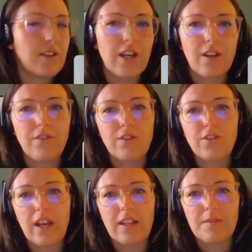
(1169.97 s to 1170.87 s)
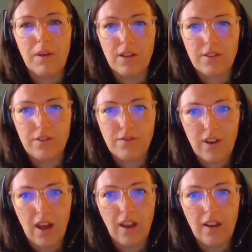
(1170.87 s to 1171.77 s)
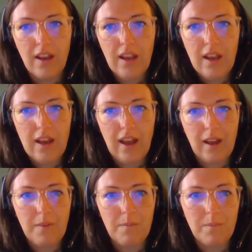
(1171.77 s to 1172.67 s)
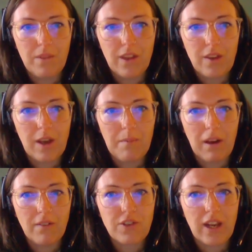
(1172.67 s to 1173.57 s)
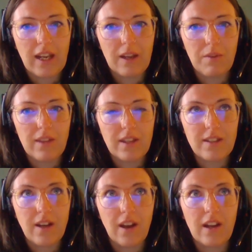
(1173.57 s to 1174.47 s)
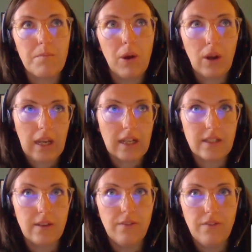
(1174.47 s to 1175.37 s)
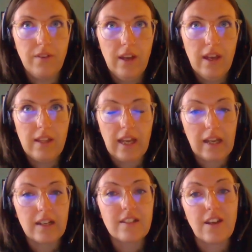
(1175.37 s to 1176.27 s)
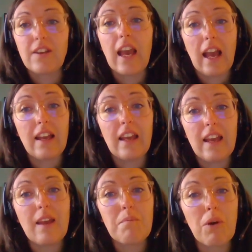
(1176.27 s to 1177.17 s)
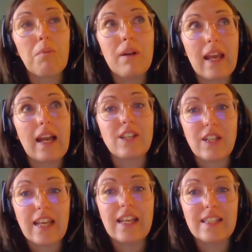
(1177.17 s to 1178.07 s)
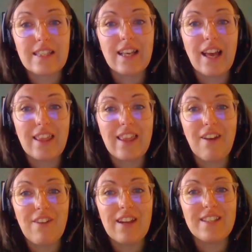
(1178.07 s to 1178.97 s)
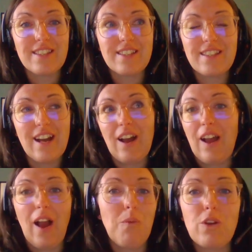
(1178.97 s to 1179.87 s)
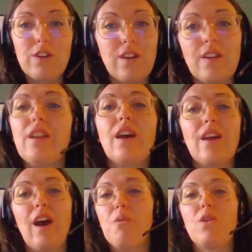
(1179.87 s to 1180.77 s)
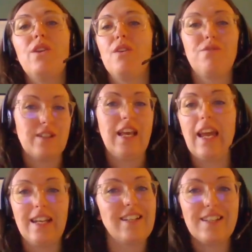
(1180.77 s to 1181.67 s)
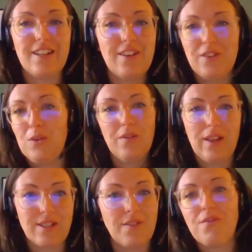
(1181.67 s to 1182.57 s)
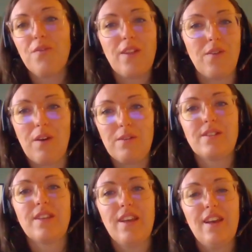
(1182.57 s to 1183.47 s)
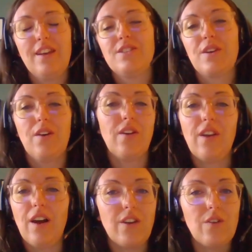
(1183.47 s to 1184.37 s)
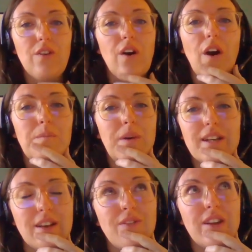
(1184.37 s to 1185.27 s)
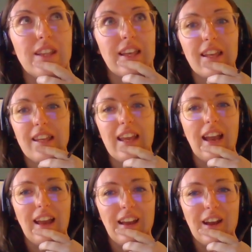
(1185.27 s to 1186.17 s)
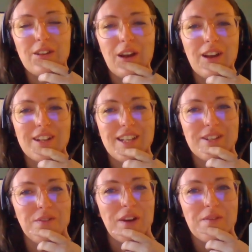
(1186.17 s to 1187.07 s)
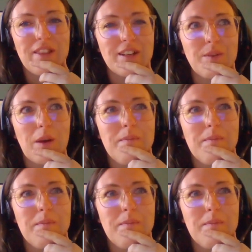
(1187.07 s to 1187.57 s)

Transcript: Jack of all trades, master of none. That you come out of training with these tiny pockets of things. So yeah, it probably actually is that there is. I wouldn't I wouldn't have retained all of that stuff, whether I was doing it online or not. But I definitely think, yeah, I identify with that as well.